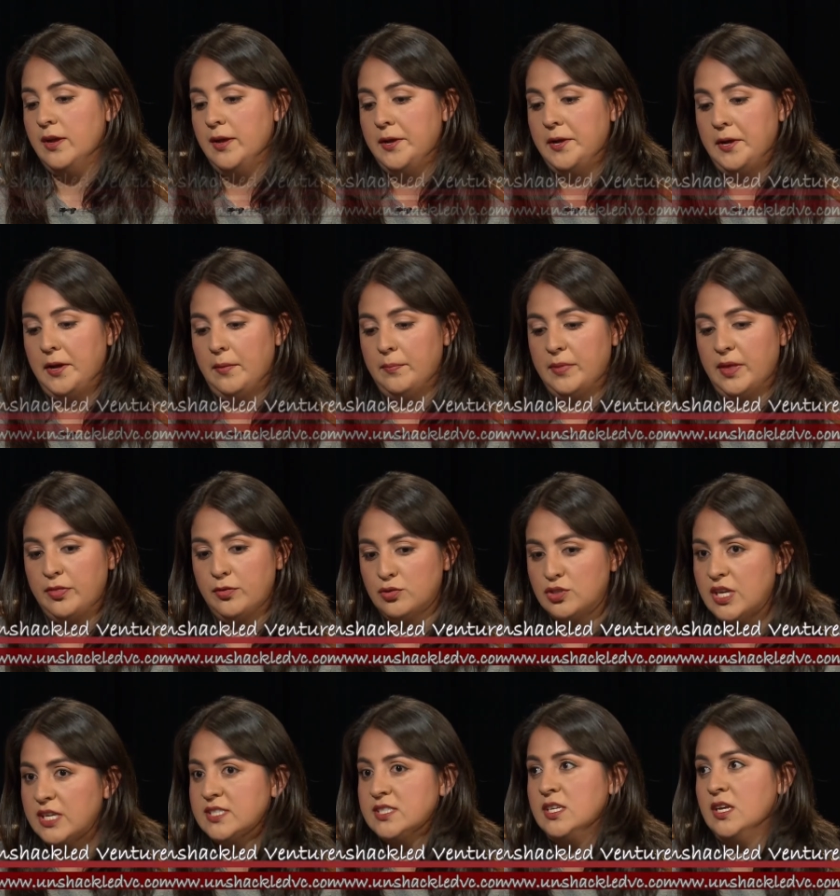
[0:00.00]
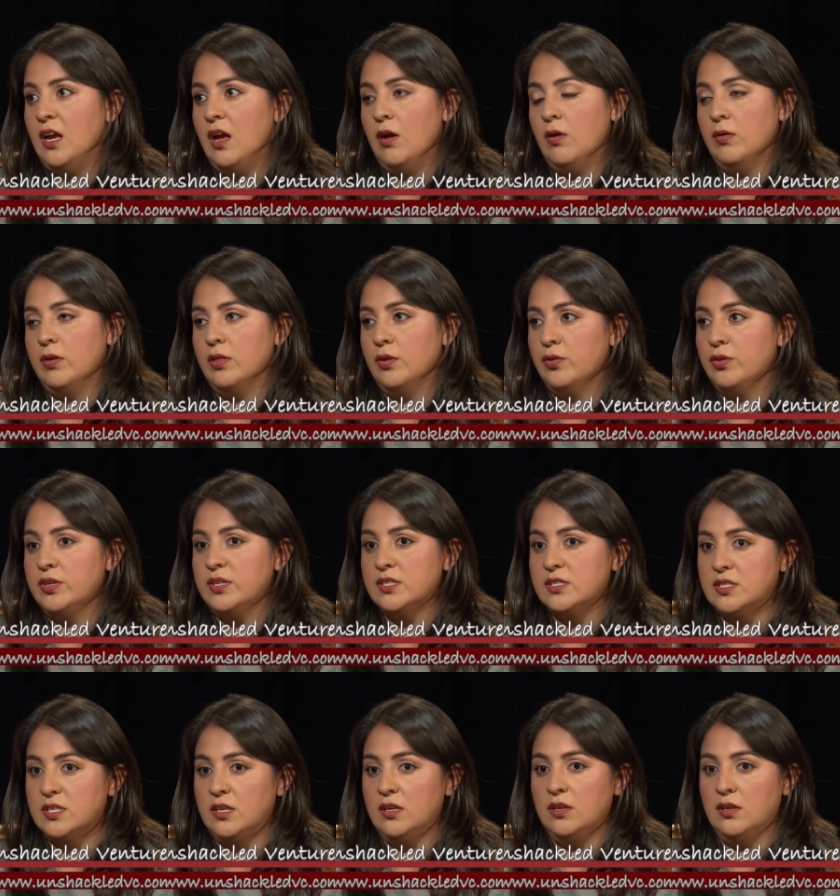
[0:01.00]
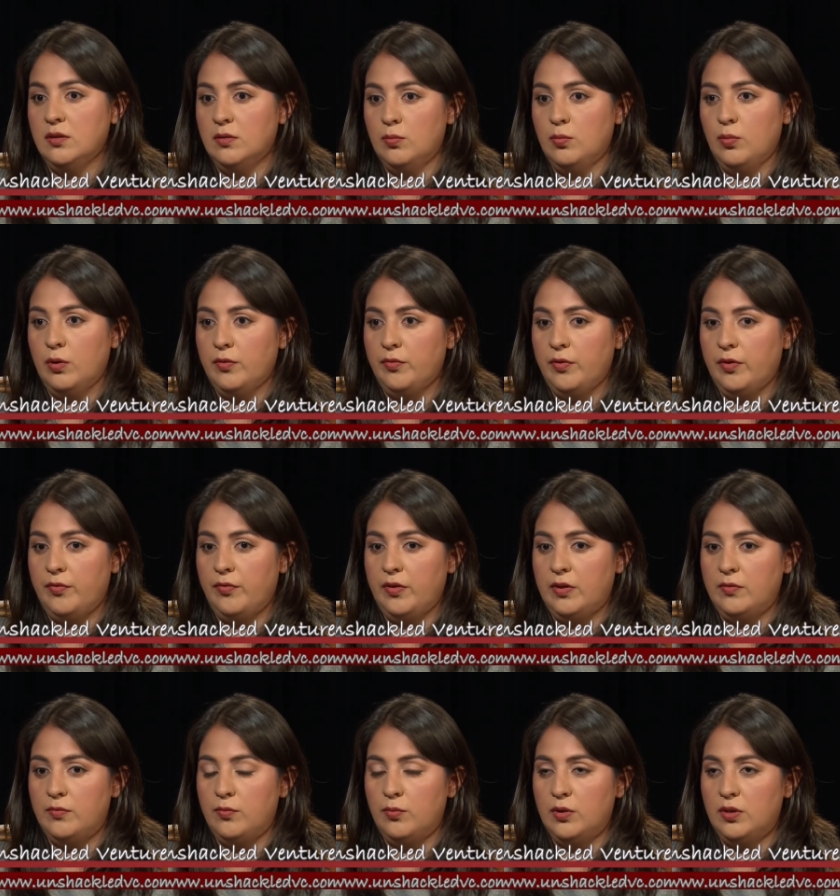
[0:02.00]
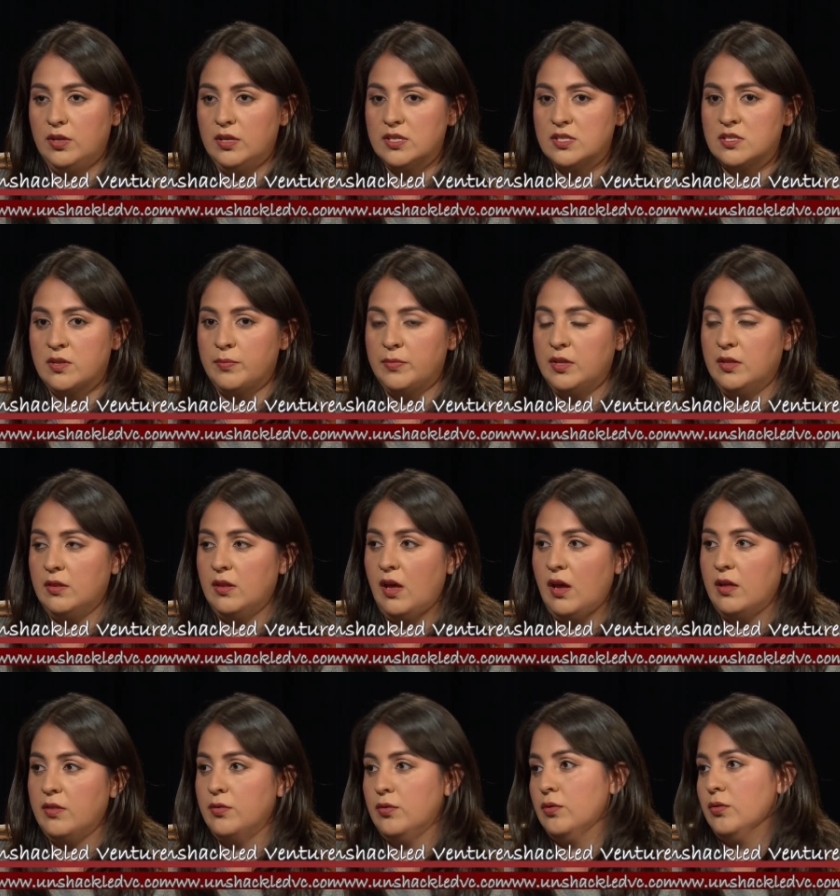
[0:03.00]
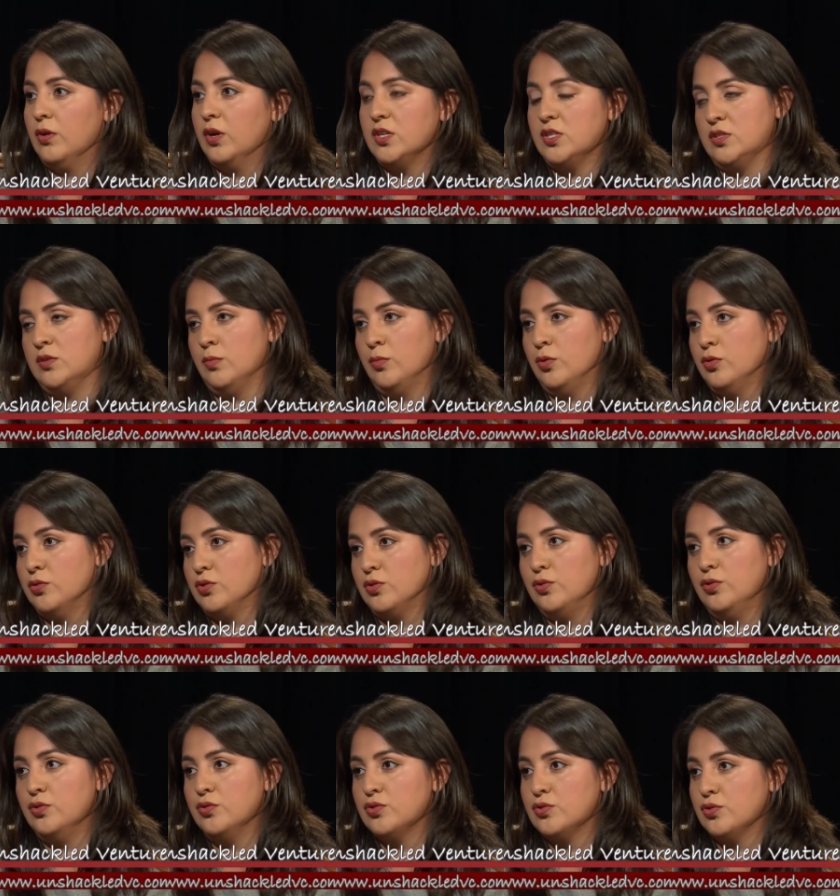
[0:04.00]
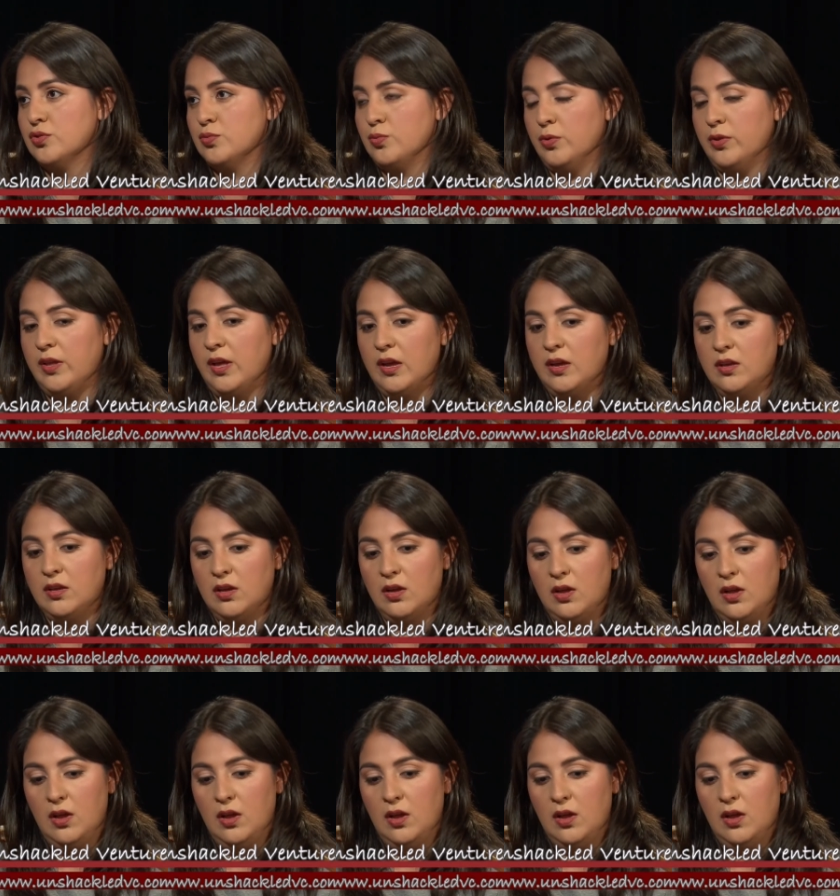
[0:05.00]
um, that they're testing out and learning to see if, if it really is something that their customers or users would like.